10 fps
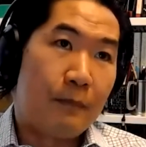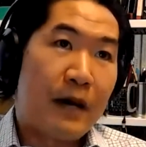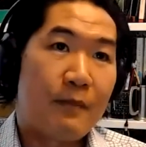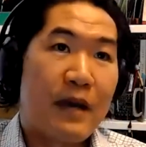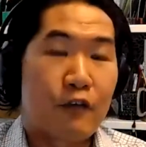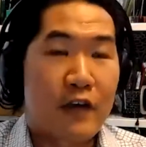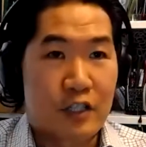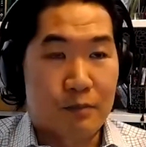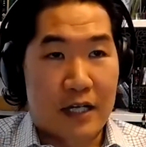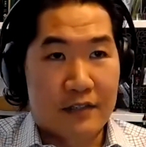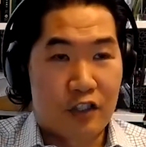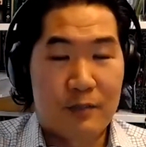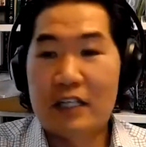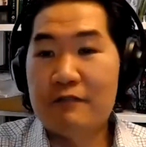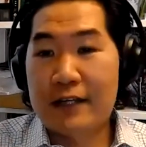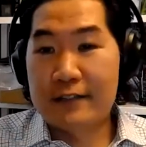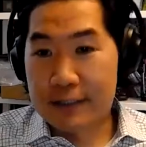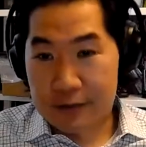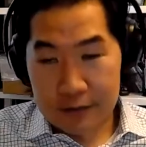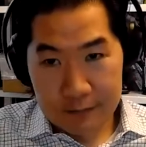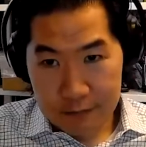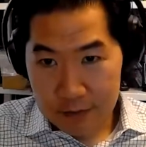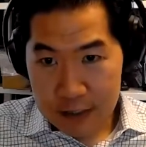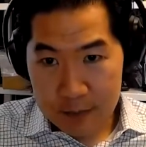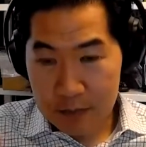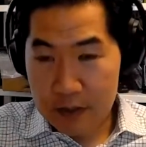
biomanufacturing process. You're making vaccines, for example.